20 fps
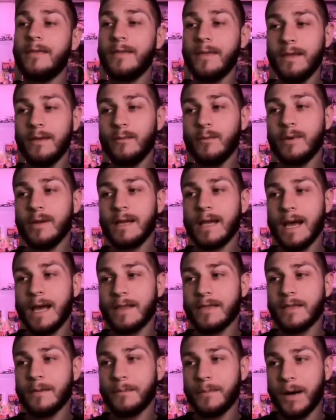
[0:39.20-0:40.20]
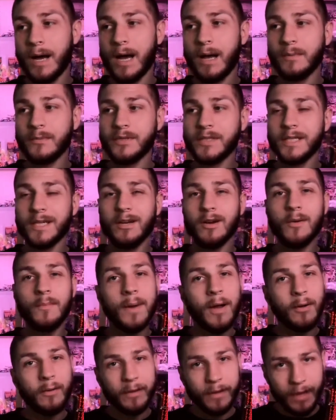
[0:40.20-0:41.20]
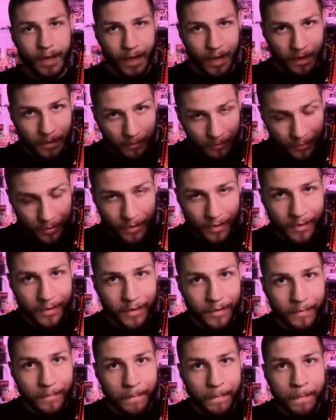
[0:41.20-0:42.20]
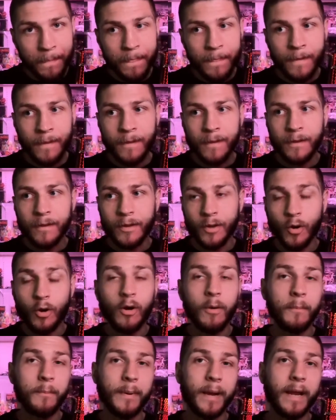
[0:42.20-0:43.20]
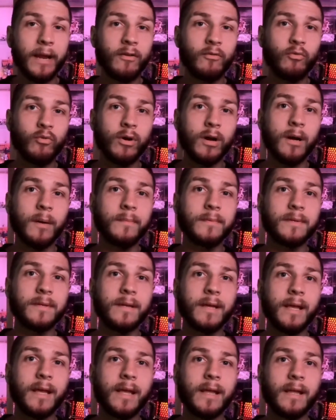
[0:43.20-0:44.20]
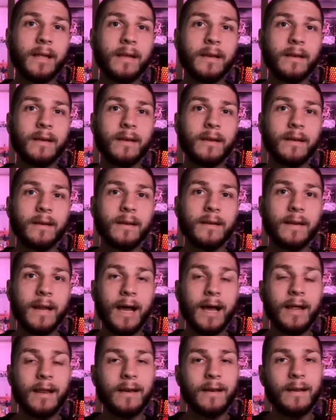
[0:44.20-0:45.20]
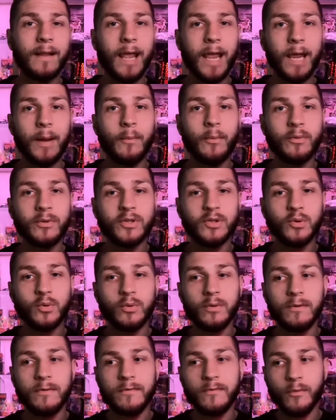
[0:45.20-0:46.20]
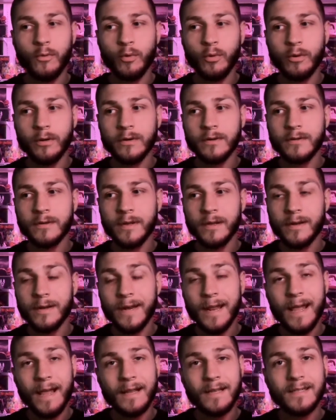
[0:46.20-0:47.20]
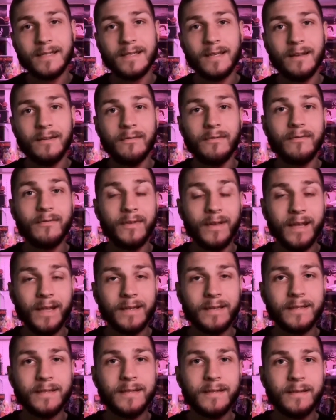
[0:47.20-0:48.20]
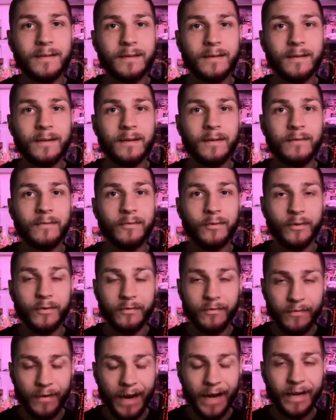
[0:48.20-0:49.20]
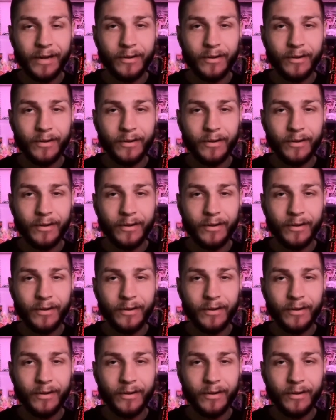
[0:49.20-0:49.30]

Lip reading: And then we got the bombshell about Kingpyn going bankrupt and not able to afford the next event for the